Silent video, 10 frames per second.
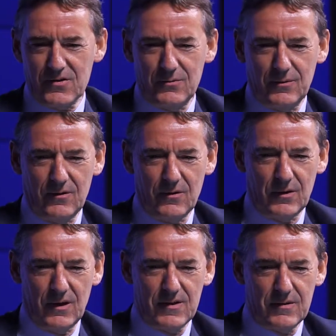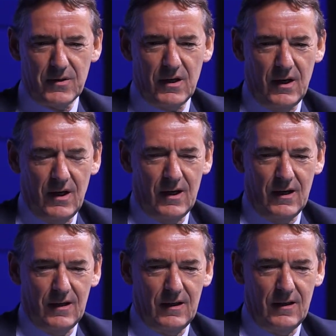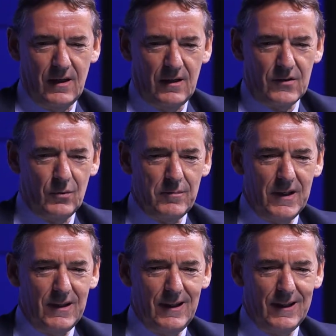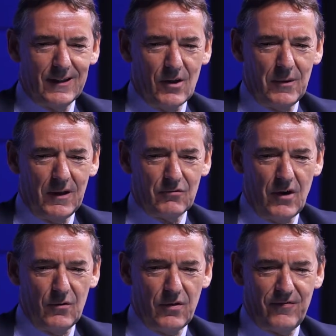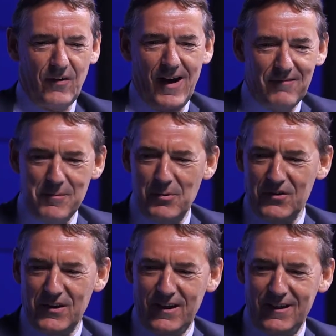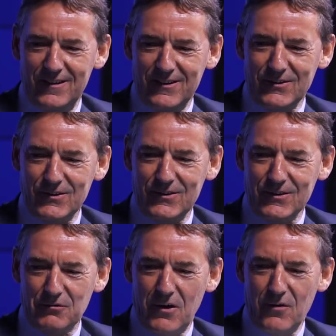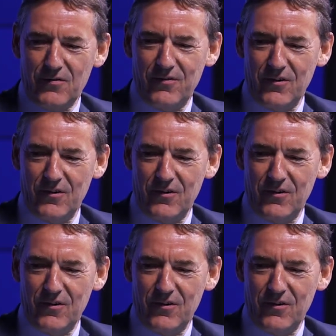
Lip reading: on some other one later, but do we mean economic growth for everybody or growth